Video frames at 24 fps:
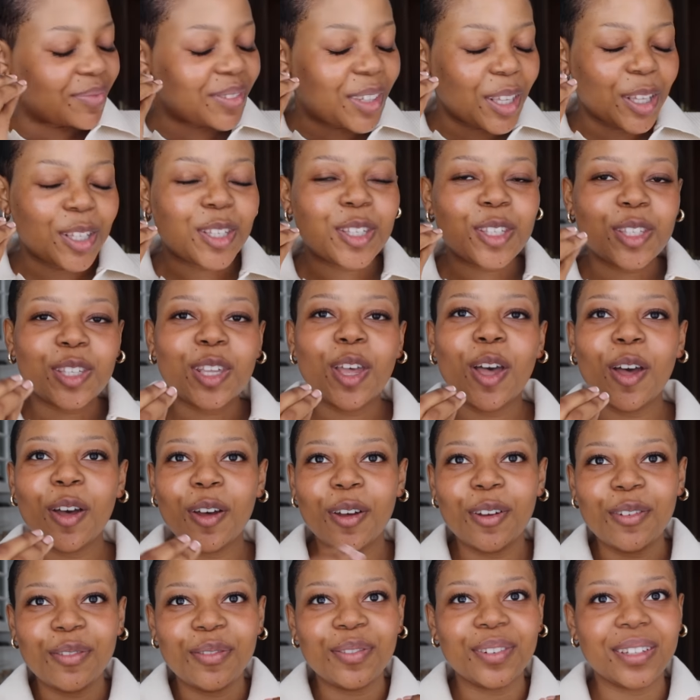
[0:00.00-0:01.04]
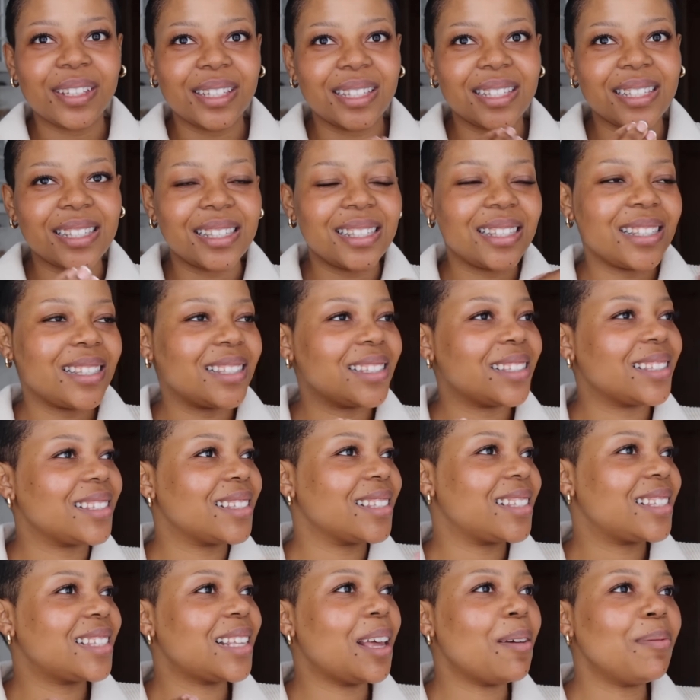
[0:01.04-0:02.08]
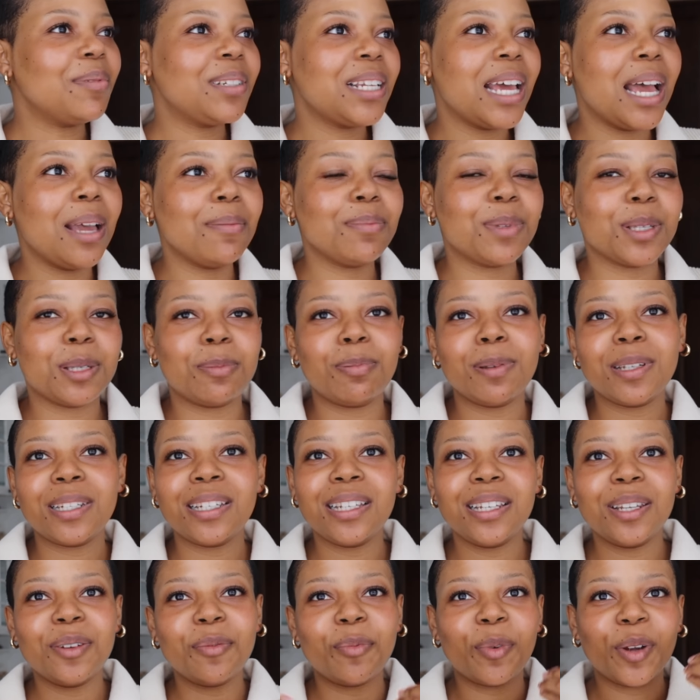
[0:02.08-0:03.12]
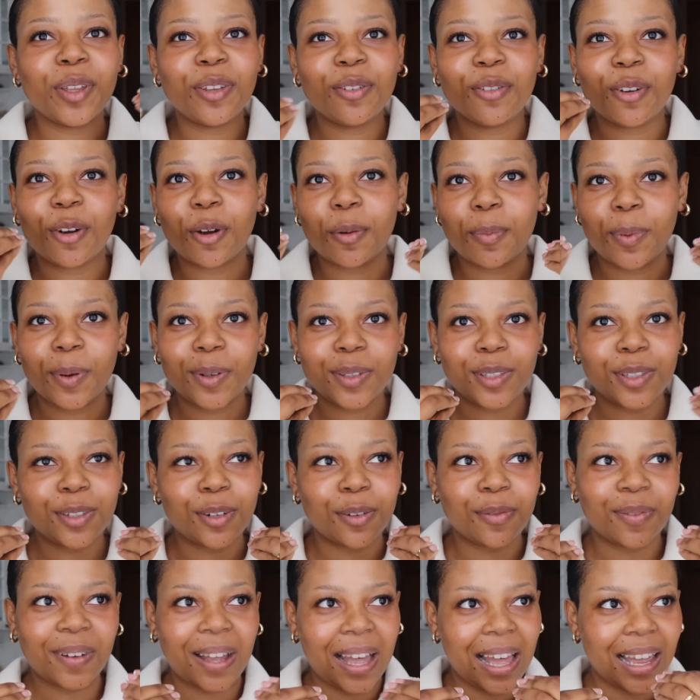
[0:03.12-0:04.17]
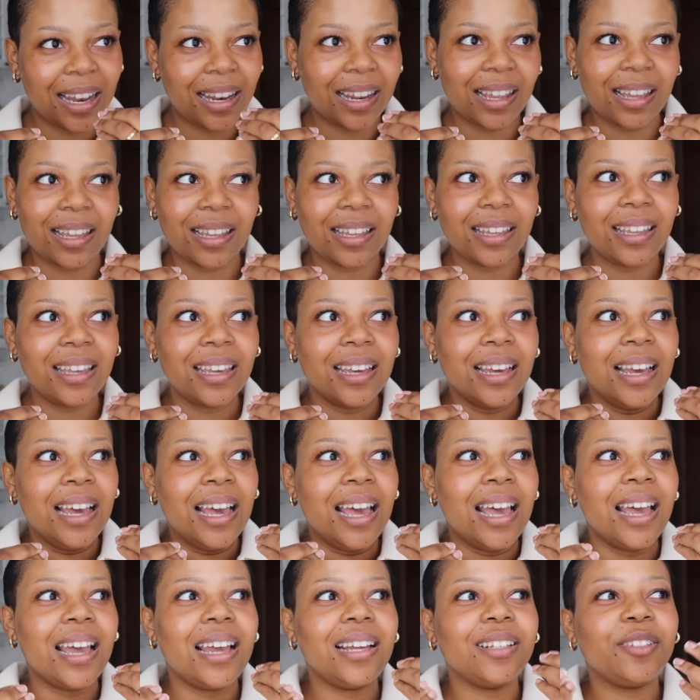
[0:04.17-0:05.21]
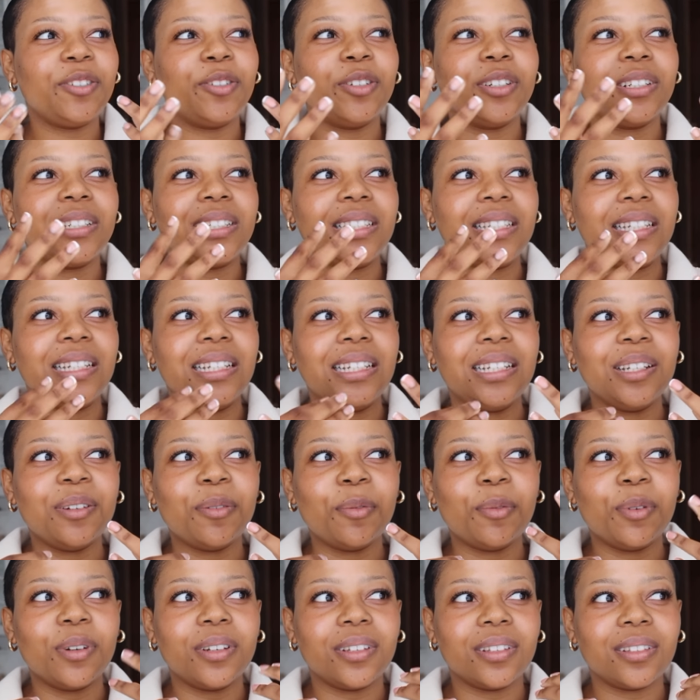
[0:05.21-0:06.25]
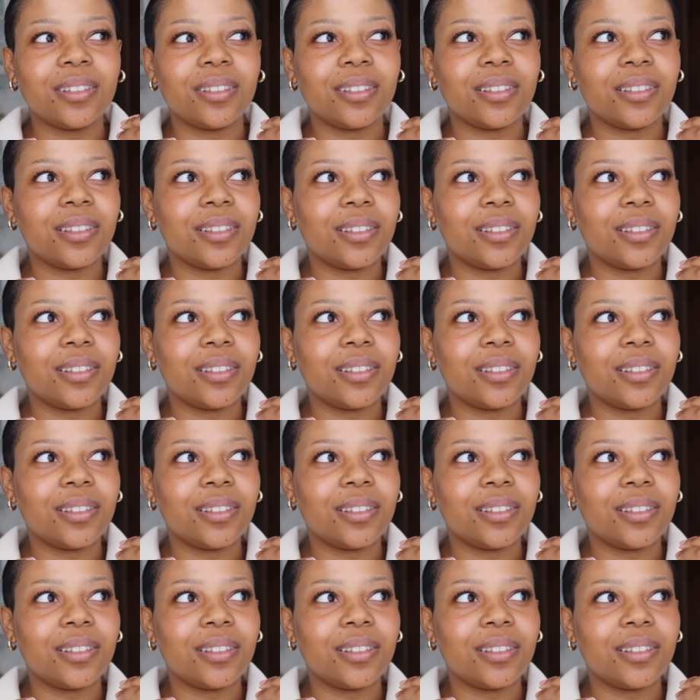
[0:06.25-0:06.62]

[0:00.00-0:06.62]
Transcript: the service sometimes, especially when you are a person of color and you're dealing with